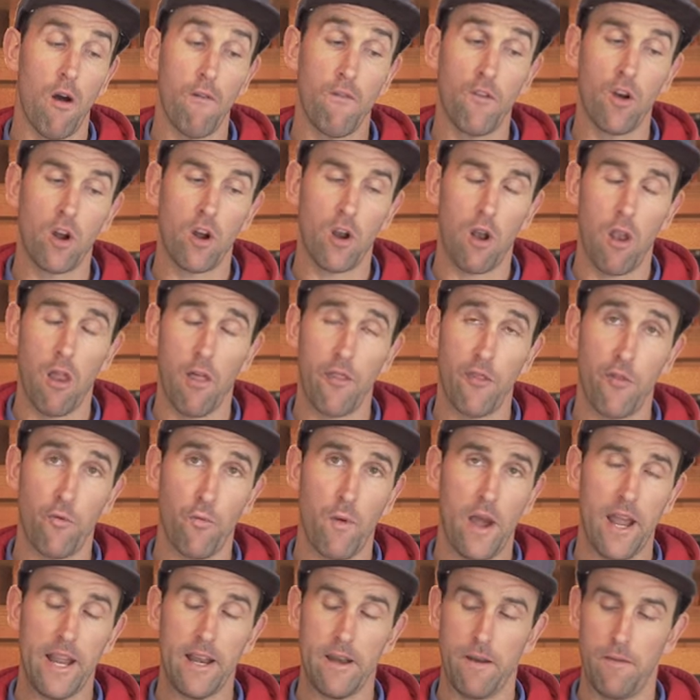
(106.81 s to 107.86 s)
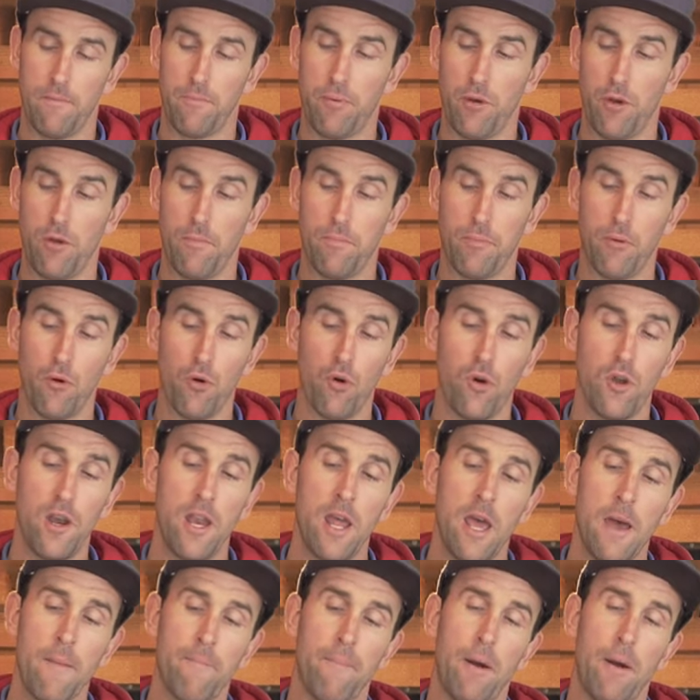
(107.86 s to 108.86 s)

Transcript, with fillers: of cloth weight per board,